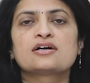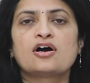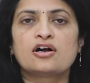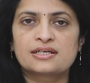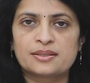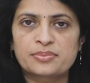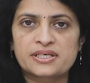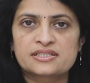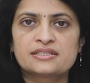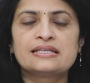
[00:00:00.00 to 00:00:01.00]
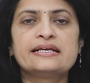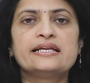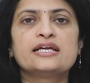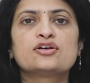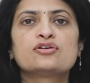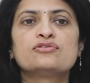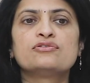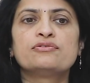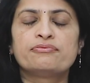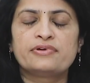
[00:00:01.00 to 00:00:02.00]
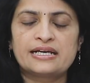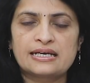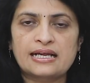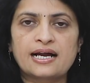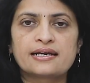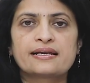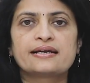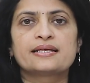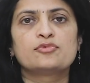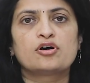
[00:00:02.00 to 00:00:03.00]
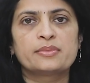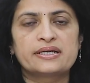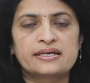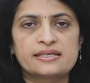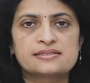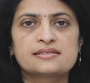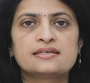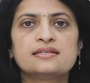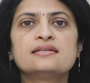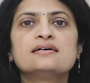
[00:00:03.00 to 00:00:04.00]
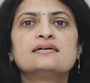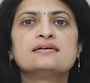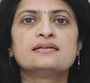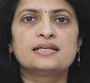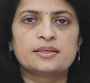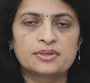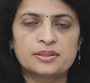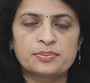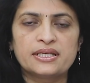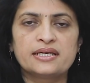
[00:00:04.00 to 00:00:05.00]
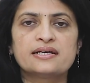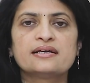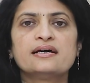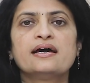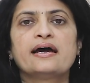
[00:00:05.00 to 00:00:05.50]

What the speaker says: cord compression leading to fetal heart rate abnormalities in the labor period,